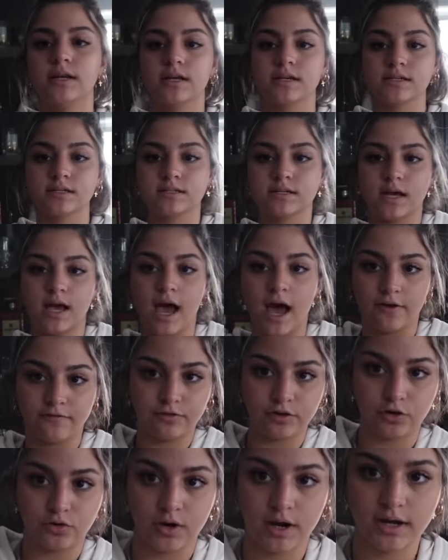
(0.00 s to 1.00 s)
is half
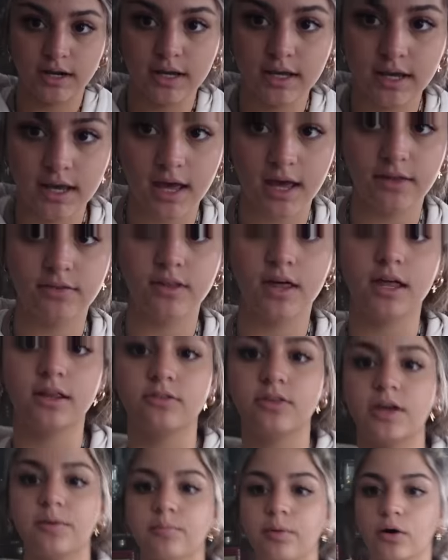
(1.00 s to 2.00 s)
a credit and then
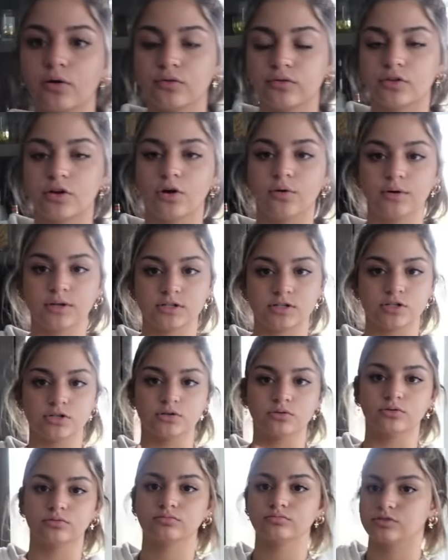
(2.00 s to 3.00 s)
they both go
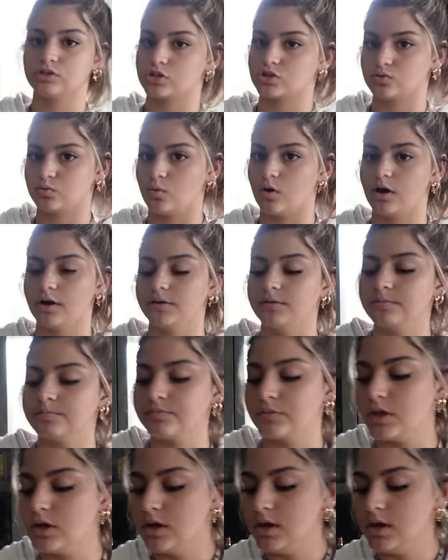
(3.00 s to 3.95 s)
into just one.